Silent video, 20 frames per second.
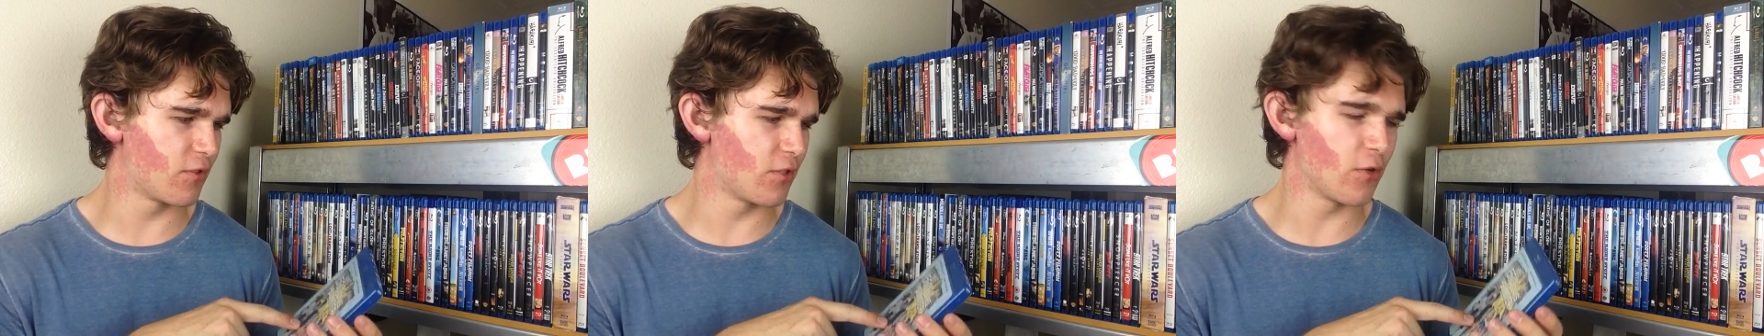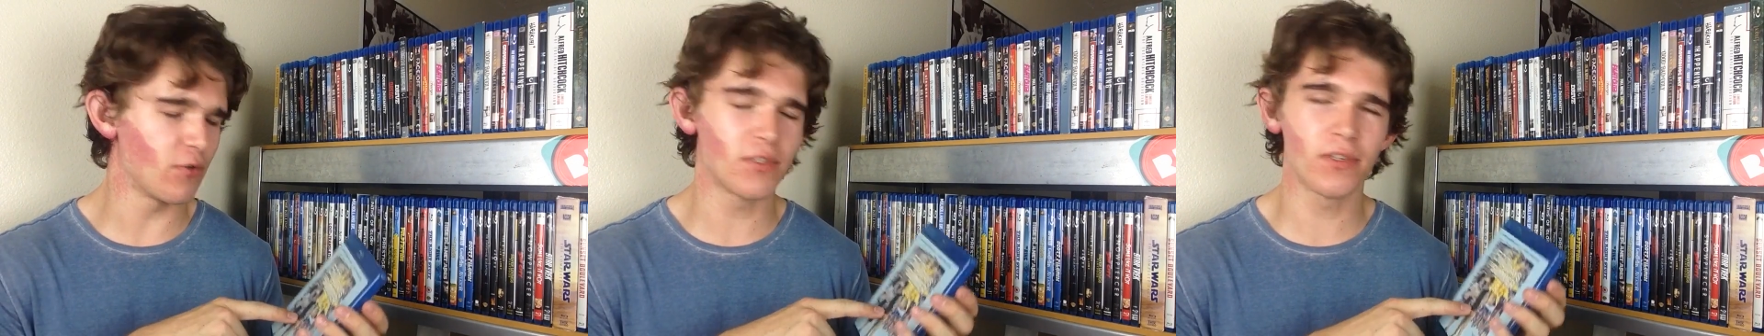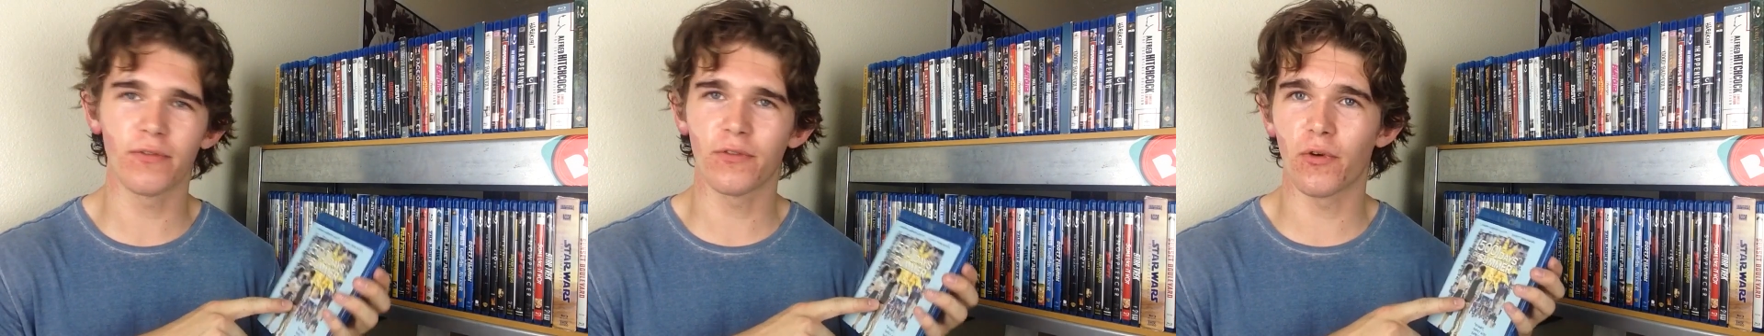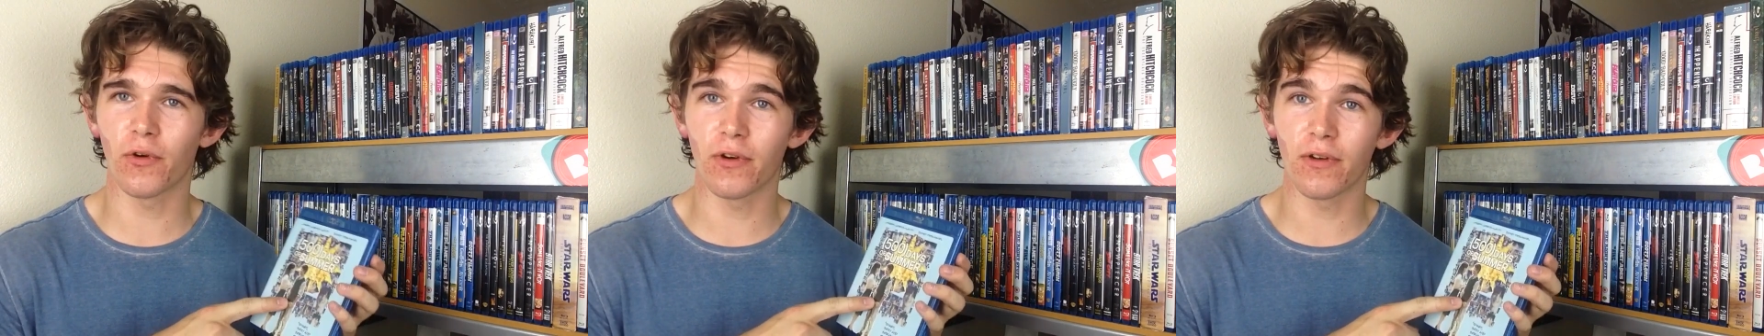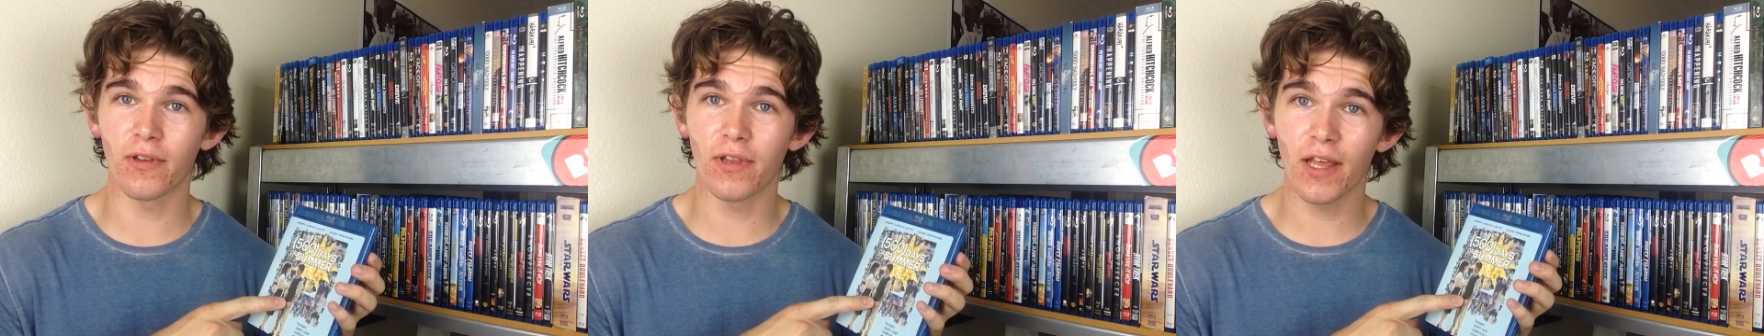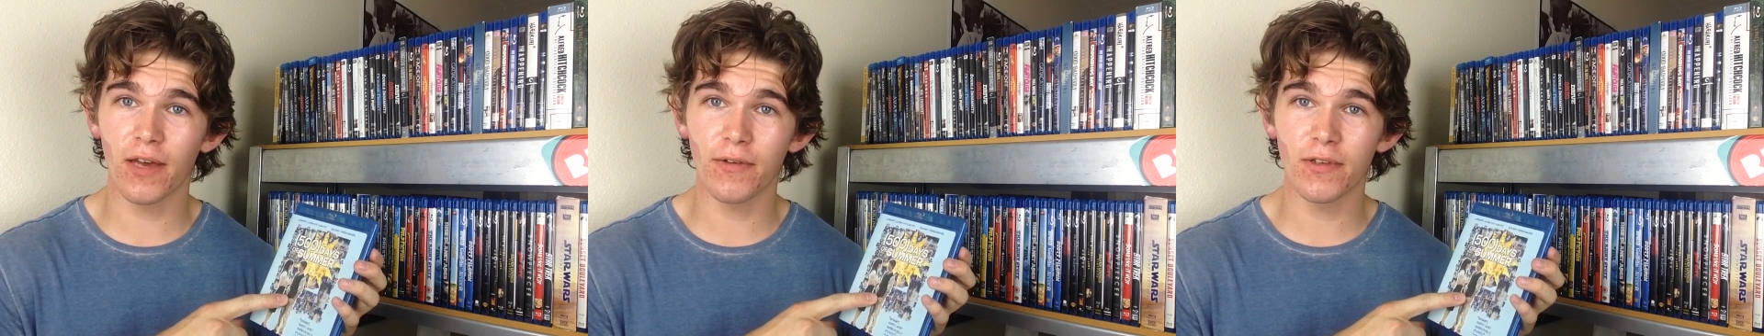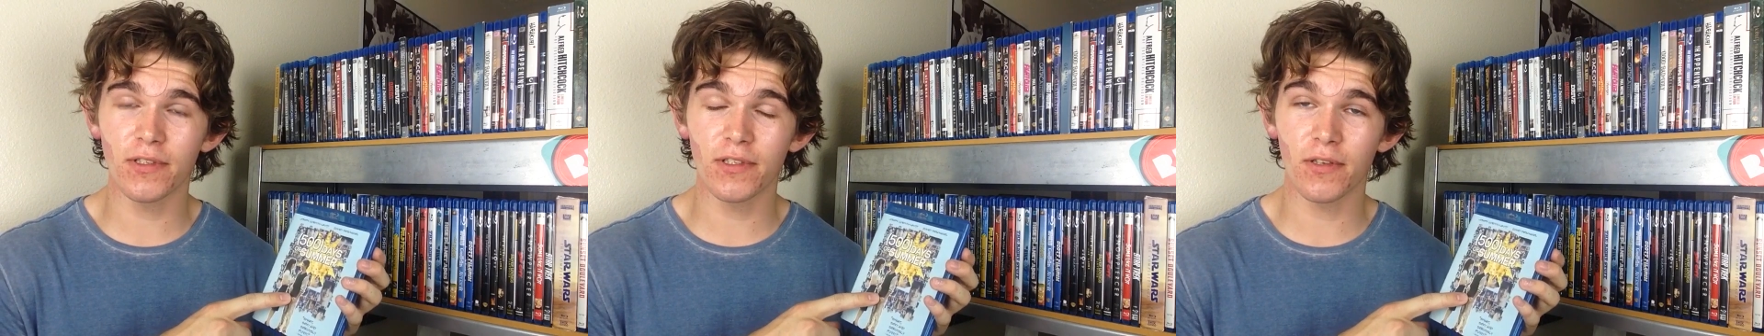Joseph
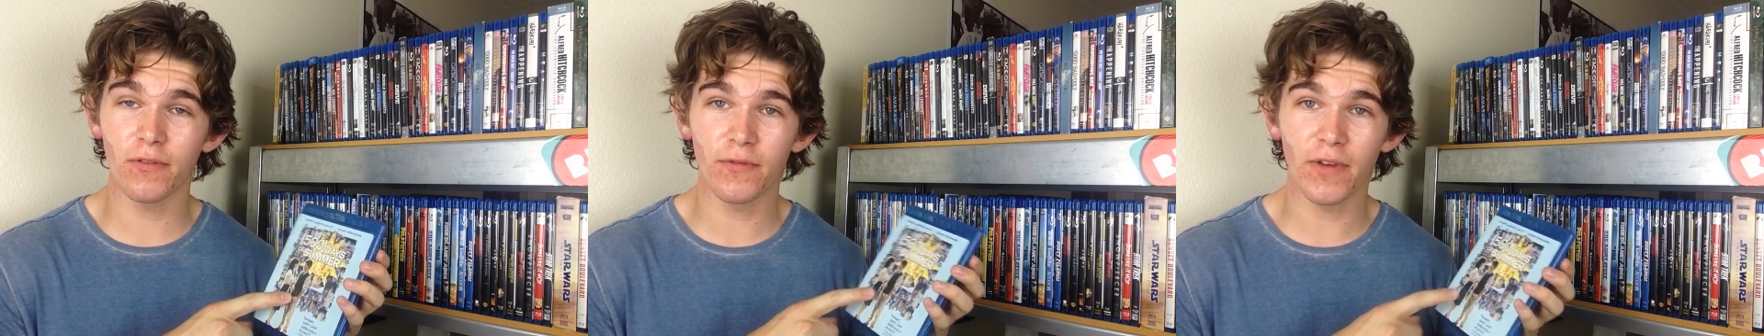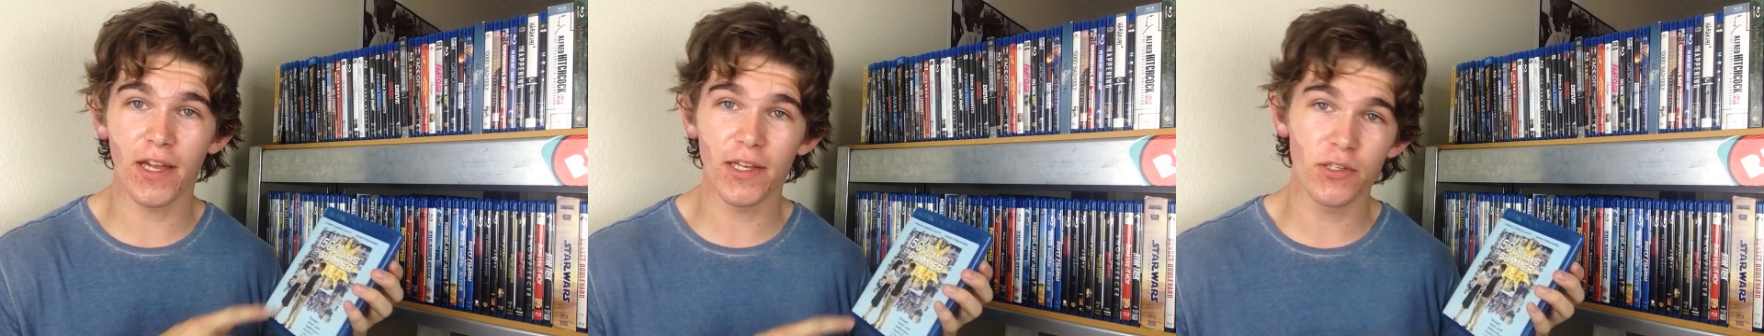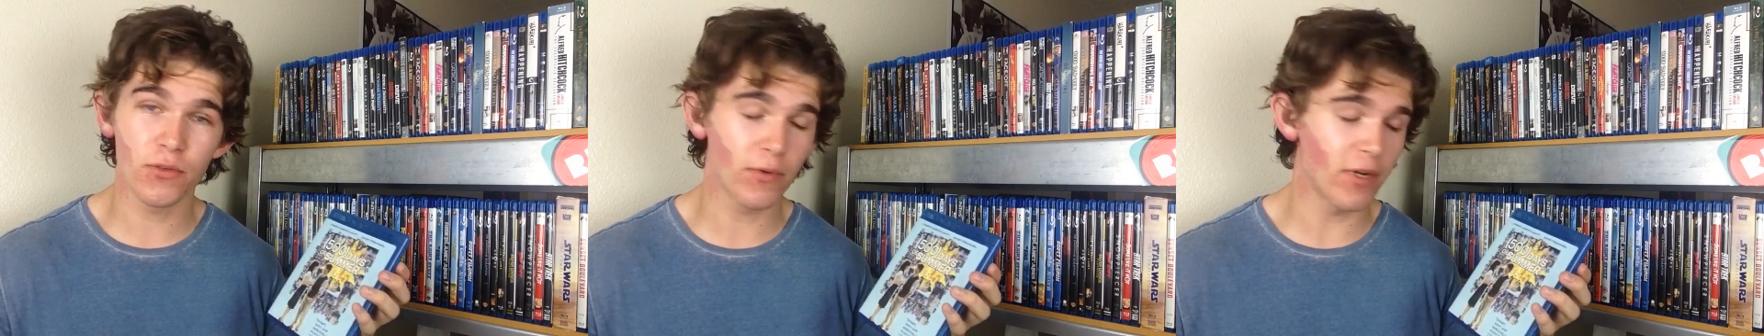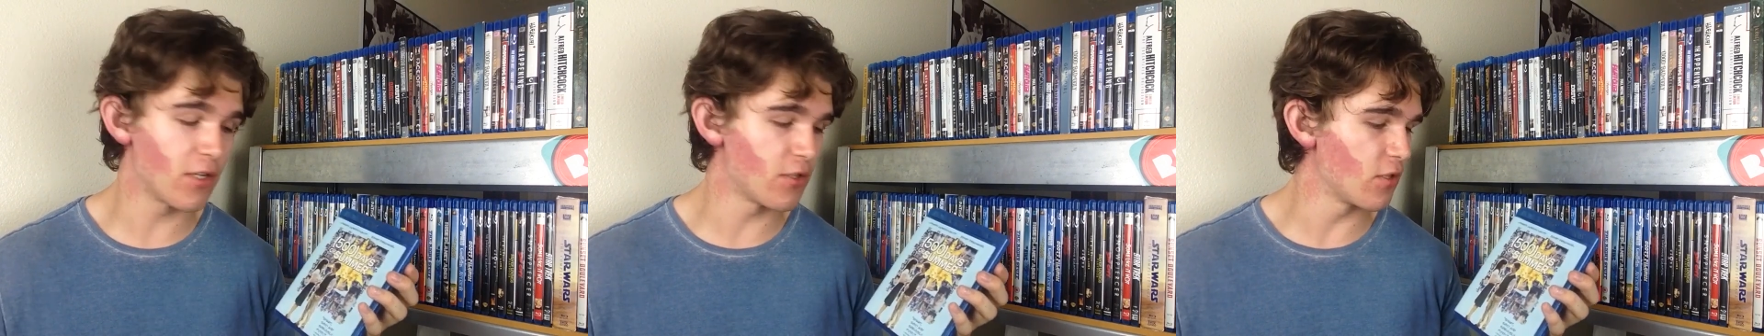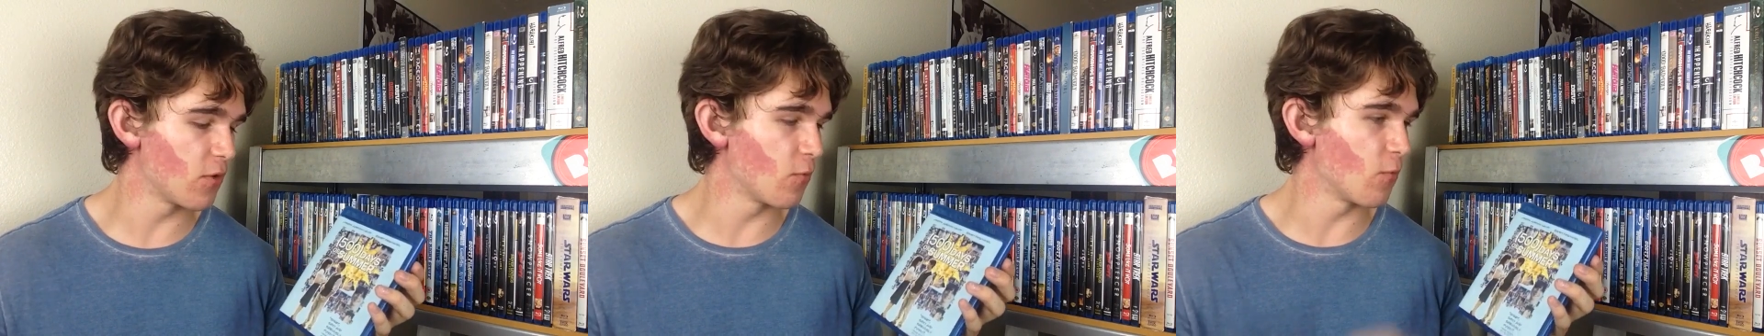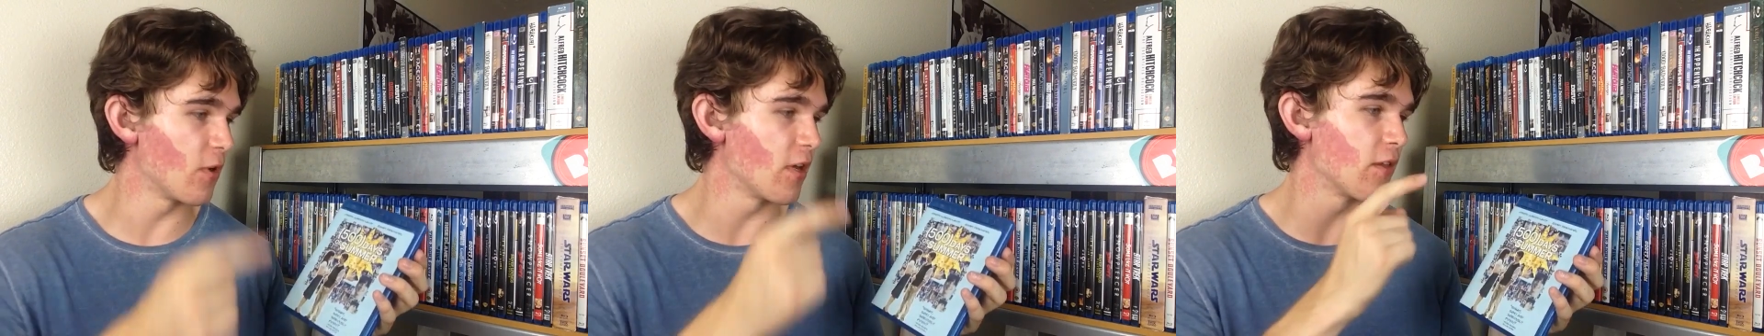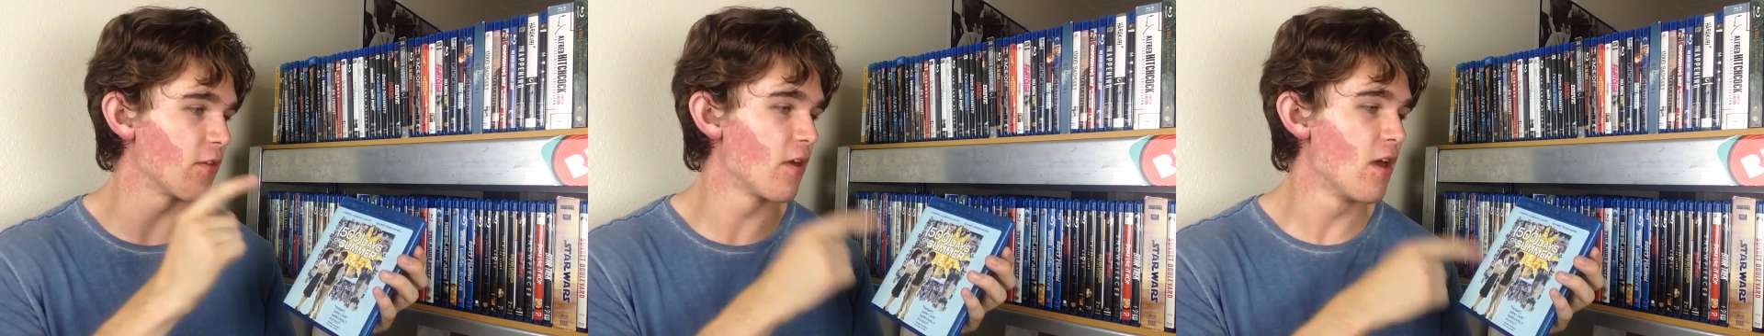Gordon-Levitt's
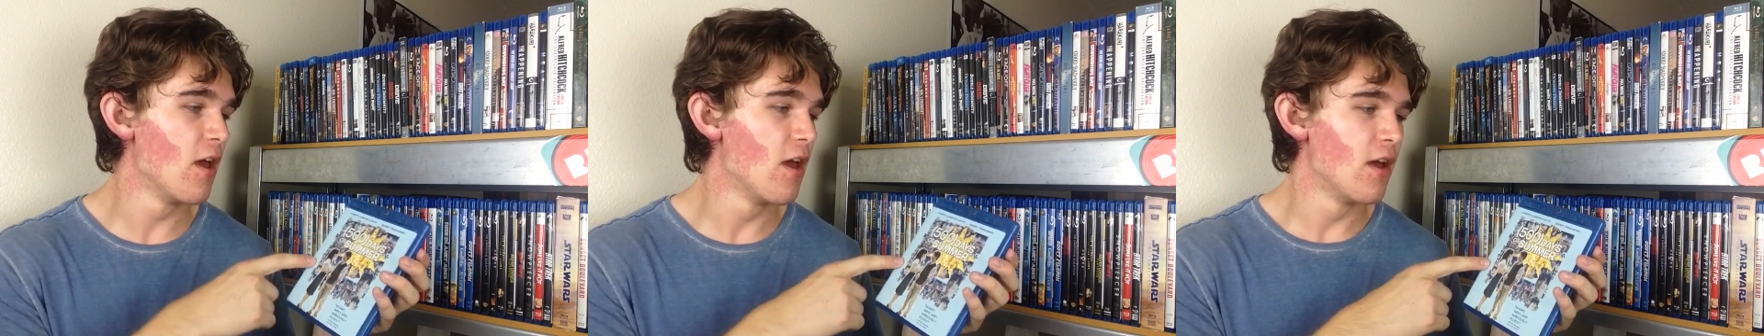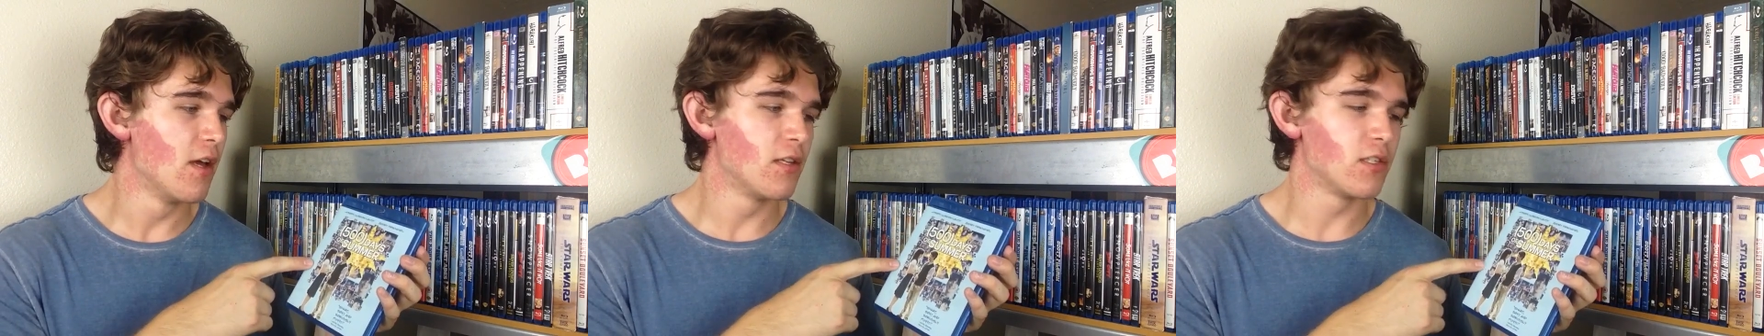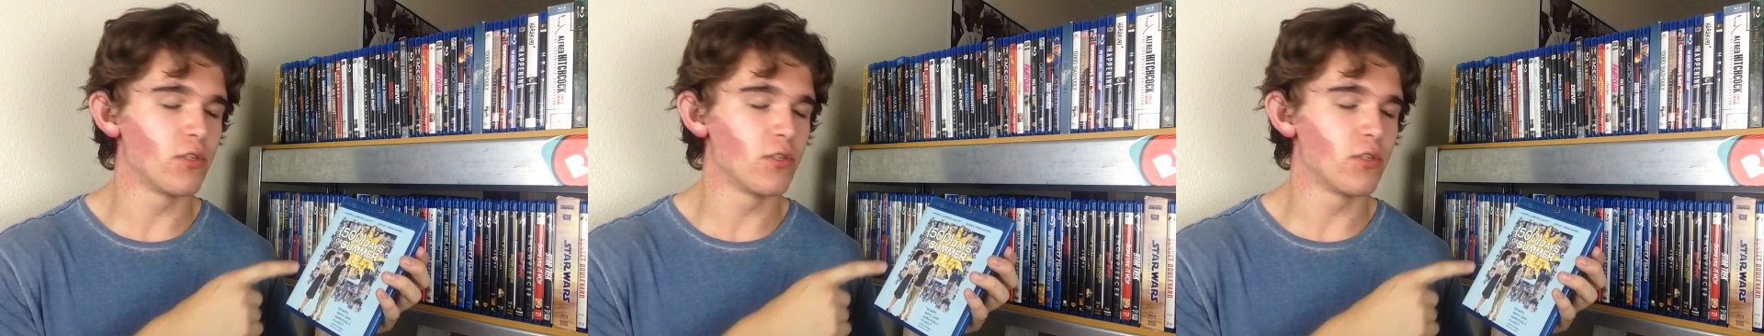infatuation with